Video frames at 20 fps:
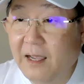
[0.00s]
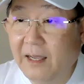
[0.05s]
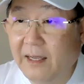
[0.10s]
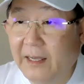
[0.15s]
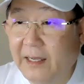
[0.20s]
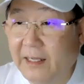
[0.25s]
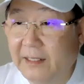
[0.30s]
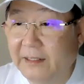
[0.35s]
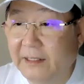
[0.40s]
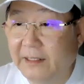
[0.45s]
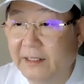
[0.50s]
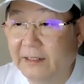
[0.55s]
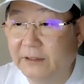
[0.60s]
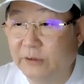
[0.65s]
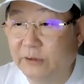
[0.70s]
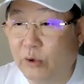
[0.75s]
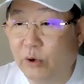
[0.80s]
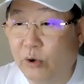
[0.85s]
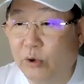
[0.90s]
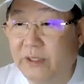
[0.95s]
And
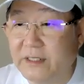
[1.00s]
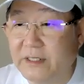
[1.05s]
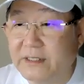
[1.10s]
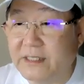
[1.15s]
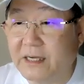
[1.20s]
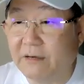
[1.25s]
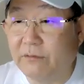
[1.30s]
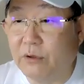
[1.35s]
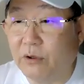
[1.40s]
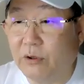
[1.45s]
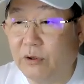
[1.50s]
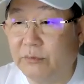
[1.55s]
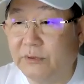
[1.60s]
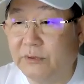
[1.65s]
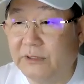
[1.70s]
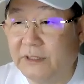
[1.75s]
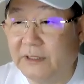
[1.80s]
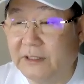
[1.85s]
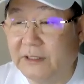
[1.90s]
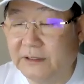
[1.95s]
in gold itself,
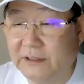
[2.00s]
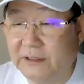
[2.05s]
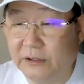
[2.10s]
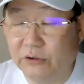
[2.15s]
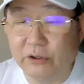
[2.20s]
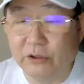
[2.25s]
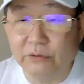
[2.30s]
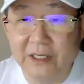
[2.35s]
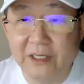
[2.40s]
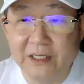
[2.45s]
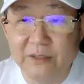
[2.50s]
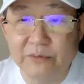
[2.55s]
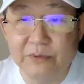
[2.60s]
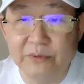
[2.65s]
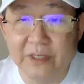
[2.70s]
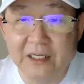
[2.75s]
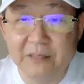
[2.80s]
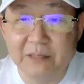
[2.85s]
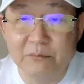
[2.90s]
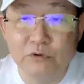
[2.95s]
gold did not
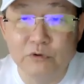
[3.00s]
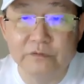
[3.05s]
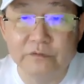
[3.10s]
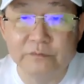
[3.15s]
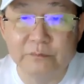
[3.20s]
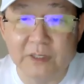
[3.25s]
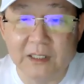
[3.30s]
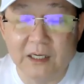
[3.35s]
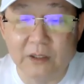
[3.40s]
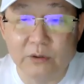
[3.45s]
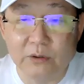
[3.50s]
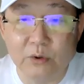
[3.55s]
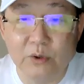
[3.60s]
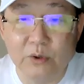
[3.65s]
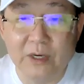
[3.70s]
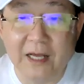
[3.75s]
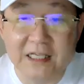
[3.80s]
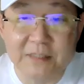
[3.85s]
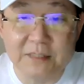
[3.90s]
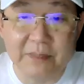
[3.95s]
really move.
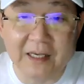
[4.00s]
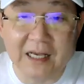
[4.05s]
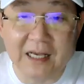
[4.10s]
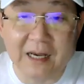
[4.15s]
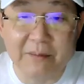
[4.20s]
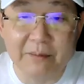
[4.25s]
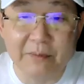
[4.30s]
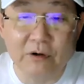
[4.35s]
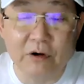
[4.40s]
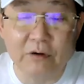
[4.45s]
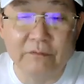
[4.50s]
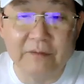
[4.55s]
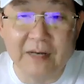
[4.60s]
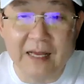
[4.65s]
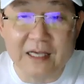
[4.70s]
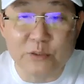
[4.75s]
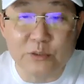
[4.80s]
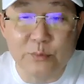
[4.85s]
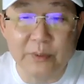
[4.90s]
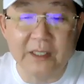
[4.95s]
Gold has been coming off
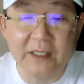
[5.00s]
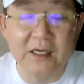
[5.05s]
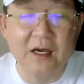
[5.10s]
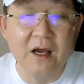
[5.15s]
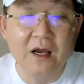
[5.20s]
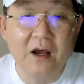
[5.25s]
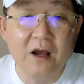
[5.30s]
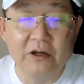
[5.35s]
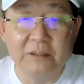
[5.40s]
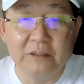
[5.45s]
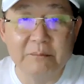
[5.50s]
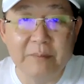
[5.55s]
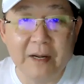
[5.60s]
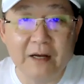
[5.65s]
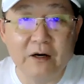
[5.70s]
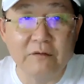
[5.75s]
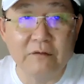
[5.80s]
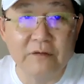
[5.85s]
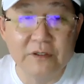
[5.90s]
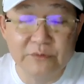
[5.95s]
last week on the back
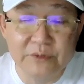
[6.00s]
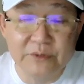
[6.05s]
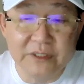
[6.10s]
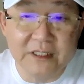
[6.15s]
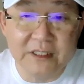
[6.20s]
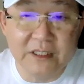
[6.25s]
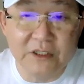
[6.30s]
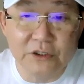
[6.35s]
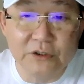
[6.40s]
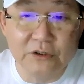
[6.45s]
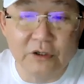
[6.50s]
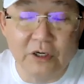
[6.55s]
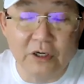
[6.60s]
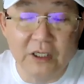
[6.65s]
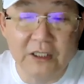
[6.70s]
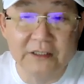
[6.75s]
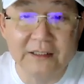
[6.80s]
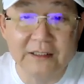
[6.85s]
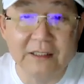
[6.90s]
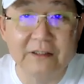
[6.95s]
of a resurging
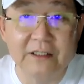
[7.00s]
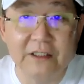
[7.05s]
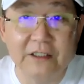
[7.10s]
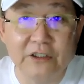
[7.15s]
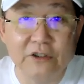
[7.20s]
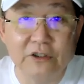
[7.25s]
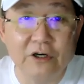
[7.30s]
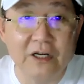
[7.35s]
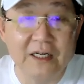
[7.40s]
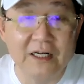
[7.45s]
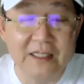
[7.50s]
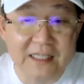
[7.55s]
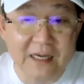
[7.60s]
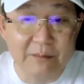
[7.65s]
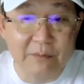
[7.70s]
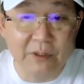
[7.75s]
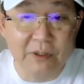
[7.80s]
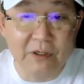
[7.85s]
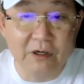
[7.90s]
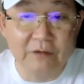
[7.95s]
dollar. Now that the dollar is
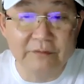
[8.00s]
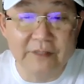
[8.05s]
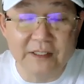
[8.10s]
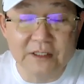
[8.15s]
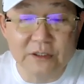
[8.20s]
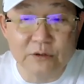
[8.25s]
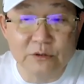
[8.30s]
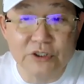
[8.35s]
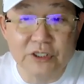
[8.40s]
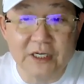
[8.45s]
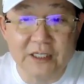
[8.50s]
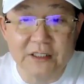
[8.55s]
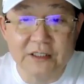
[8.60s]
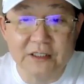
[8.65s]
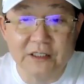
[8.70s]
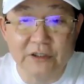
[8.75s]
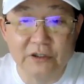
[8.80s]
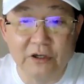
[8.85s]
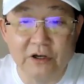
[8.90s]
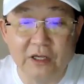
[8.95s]
coming off, there's a good chance
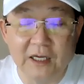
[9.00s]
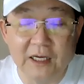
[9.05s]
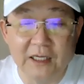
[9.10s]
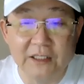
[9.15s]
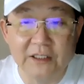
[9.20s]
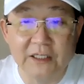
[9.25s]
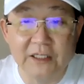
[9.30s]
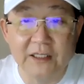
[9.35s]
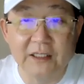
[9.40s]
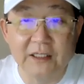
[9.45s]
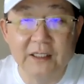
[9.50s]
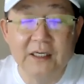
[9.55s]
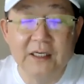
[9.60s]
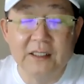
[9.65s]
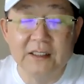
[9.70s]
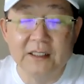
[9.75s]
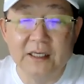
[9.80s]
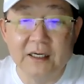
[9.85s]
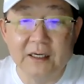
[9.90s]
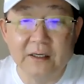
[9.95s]

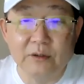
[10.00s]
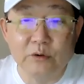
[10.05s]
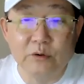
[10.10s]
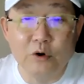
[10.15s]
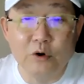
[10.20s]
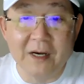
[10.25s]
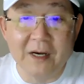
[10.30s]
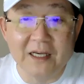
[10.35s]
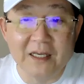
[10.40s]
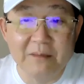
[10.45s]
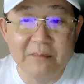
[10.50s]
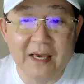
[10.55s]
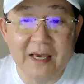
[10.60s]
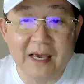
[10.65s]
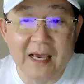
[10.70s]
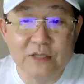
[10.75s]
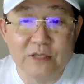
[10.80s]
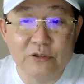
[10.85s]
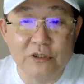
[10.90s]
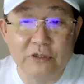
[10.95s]
the market may
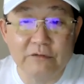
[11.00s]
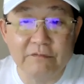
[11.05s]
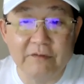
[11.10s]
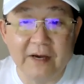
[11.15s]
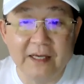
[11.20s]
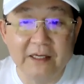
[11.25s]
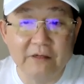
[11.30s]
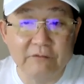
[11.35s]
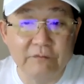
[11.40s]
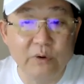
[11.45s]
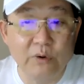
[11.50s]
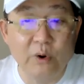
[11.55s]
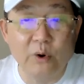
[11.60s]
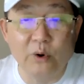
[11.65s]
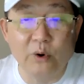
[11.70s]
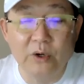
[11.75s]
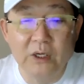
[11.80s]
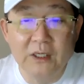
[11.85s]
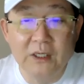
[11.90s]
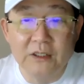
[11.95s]
actually find a
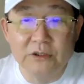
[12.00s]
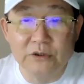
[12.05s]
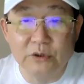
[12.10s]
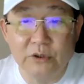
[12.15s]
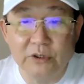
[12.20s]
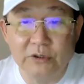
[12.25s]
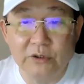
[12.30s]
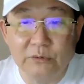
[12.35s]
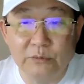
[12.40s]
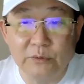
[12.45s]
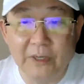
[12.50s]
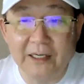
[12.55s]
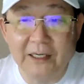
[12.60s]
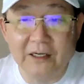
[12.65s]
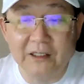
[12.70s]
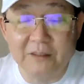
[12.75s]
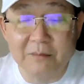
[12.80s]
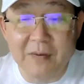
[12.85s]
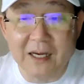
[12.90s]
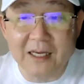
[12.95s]
floor. So right
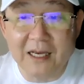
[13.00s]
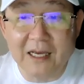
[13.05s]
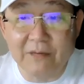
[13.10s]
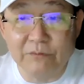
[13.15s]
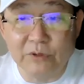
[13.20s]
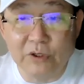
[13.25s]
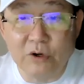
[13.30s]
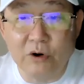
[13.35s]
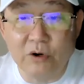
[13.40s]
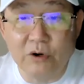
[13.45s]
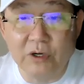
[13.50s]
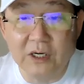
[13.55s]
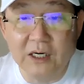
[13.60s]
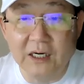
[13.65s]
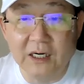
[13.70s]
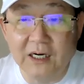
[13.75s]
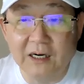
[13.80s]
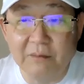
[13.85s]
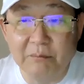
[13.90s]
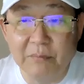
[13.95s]
now the market has to
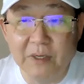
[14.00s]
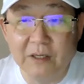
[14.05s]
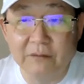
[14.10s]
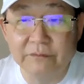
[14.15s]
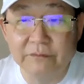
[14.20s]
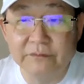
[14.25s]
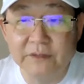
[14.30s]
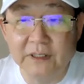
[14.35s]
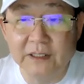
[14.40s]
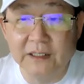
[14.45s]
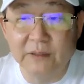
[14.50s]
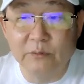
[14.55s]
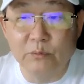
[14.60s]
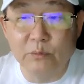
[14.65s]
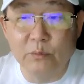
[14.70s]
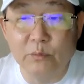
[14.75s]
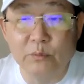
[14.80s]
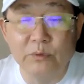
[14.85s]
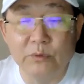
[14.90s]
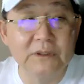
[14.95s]
conquer above the
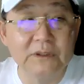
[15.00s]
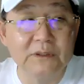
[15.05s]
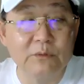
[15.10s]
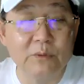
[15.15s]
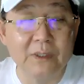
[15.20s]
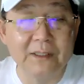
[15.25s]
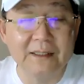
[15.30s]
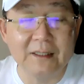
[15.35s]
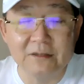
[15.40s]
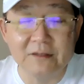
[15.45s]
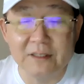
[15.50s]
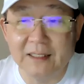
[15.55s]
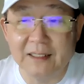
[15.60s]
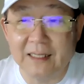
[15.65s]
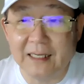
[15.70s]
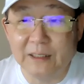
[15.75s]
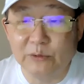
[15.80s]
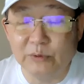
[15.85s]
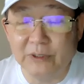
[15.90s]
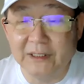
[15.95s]

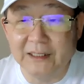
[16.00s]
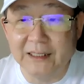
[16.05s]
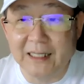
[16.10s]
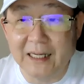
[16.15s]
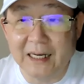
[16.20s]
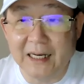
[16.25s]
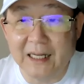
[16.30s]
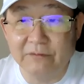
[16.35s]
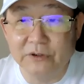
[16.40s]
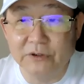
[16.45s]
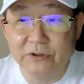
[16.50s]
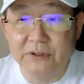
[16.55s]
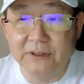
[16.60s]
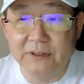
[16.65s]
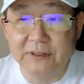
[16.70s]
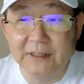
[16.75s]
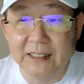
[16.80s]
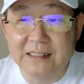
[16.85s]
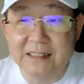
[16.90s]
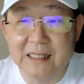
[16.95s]
1,929 levels.
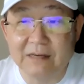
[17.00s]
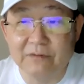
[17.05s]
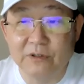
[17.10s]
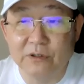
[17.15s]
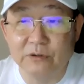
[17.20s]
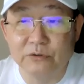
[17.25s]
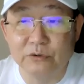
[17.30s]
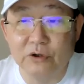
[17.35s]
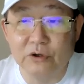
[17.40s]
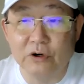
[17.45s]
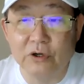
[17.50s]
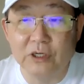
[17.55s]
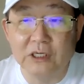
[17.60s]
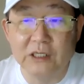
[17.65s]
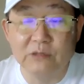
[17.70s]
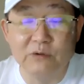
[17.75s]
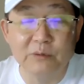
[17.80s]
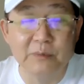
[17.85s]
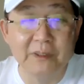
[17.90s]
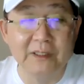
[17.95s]
Next level to
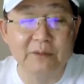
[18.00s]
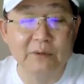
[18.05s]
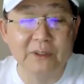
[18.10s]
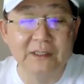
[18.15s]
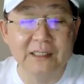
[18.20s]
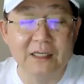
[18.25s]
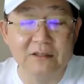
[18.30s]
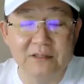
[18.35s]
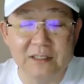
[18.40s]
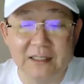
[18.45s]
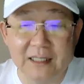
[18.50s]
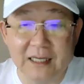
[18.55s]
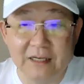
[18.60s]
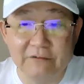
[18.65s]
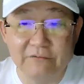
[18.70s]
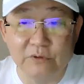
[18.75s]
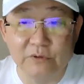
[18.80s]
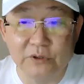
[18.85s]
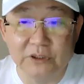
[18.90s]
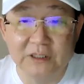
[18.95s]
conquer will be
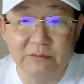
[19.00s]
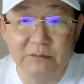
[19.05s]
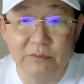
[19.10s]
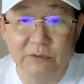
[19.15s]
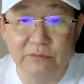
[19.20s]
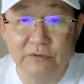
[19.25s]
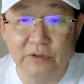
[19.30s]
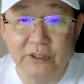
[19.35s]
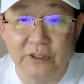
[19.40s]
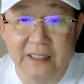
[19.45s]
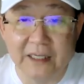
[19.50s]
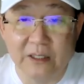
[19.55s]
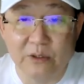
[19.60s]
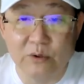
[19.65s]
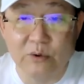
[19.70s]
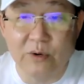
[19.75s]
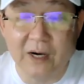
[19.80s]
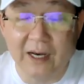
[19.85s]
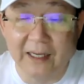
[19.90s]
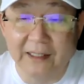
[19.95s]
1,940 before it can
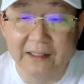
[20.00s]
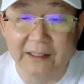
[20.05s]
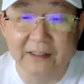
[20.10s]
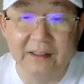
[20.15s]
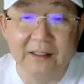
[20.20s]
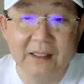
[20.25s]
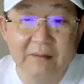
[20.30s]
go higher.